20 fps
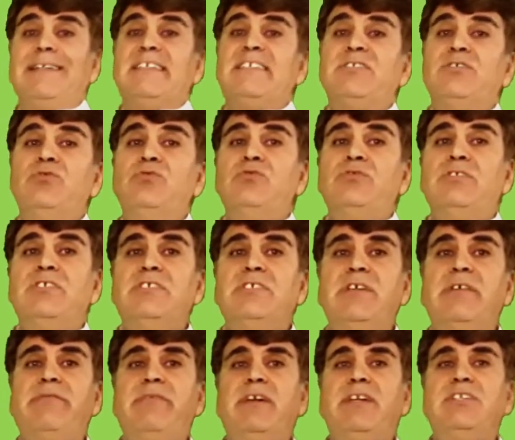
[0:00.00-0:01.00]
us use
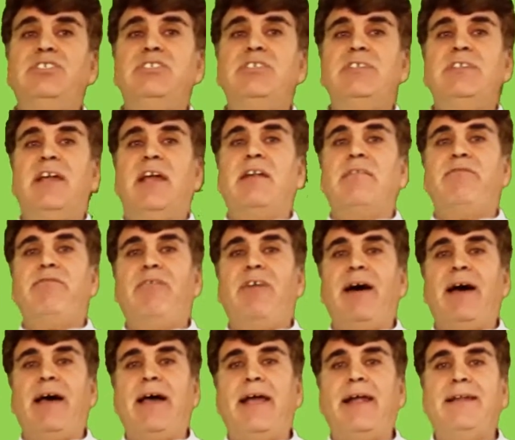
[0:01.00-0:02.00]
this equation and
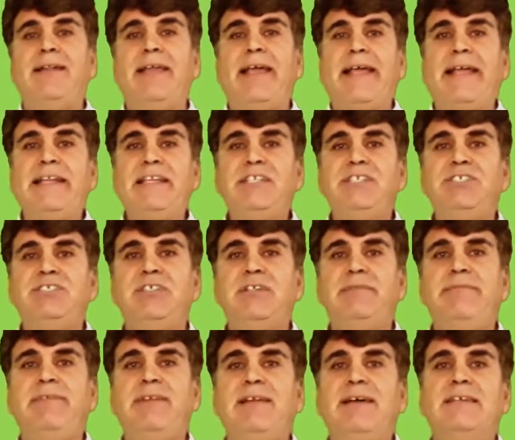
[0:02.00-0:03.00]
find the
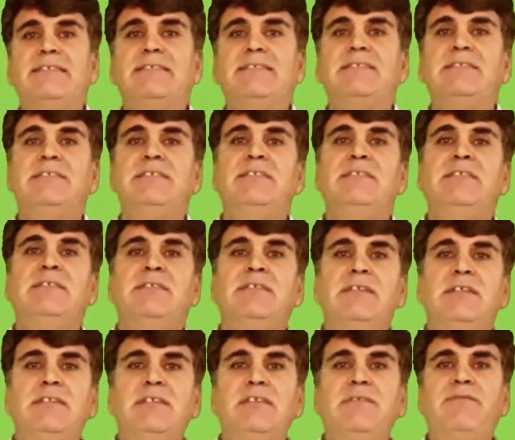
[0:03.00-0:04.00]
initial velocity
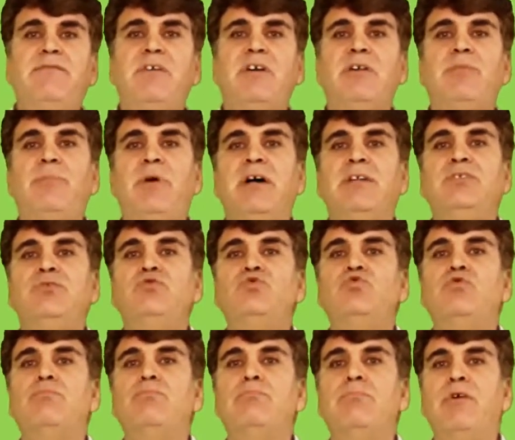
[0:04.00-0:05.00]
needed for a body
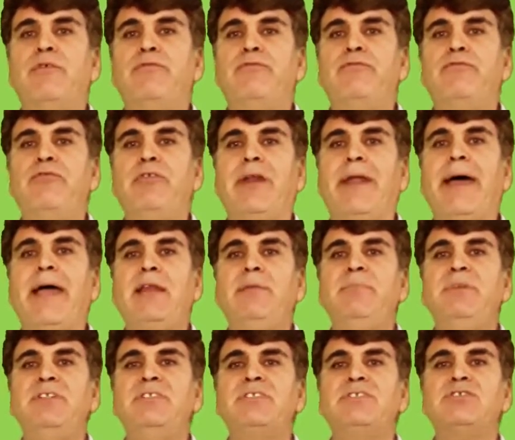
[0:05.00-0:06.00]
to move
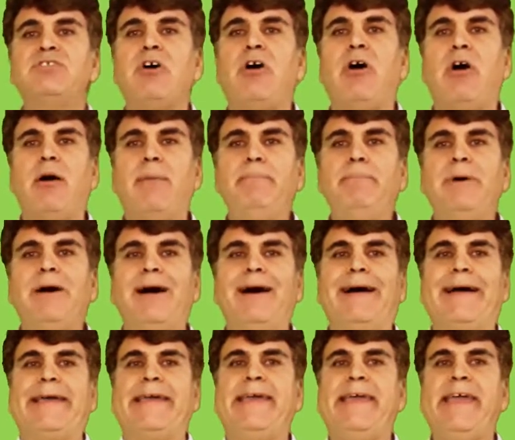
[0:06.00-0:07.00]
9 meters up
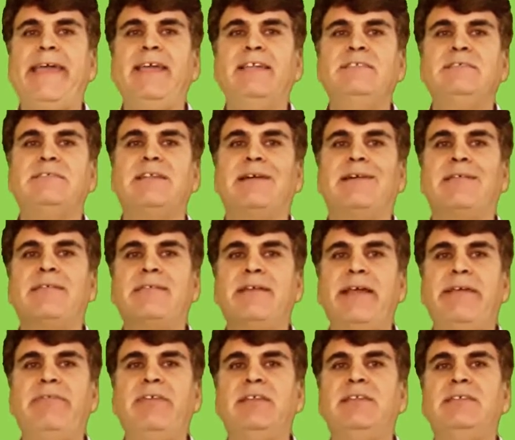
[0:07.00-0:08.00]
against the
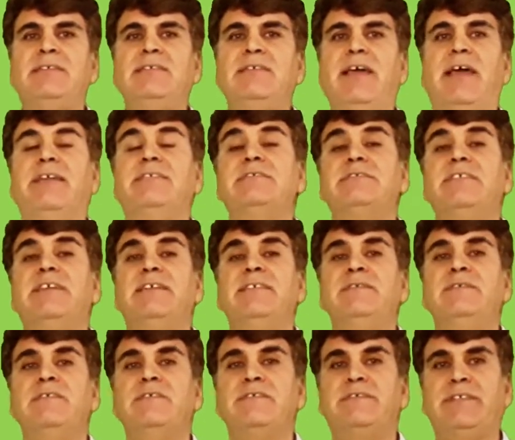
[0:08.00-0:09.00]
gravity in
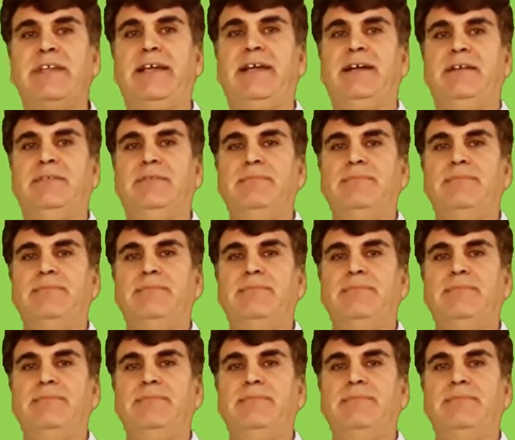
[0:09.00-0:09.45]
6 seconds.